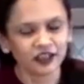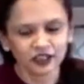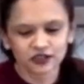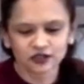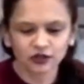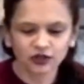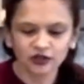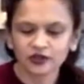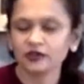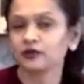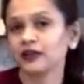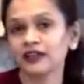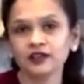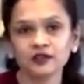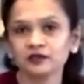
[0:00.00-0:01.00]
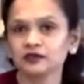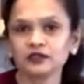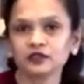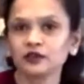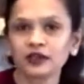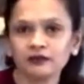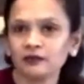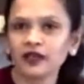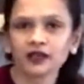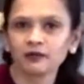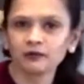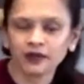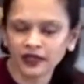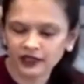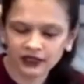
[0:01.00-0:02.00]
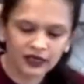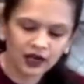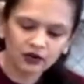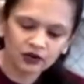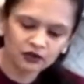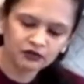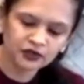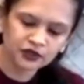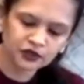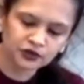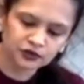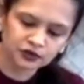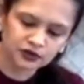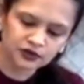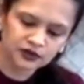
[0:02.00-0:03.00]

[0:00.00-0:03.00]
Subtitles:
So you can make a bread out of it too.